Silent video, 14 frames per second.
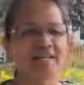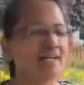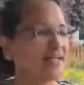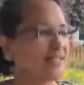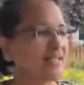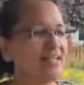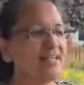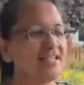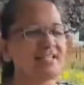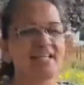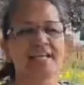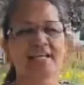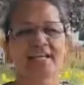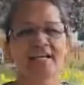At least,
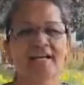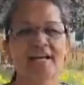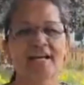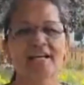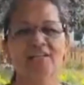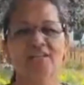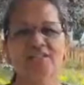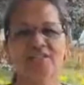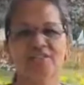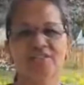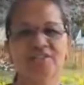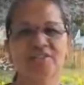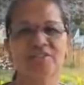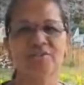
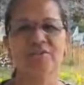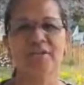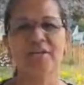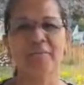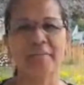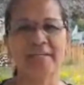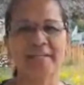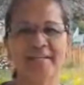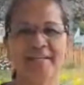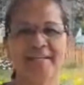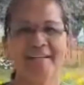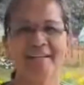tuyang pa rin.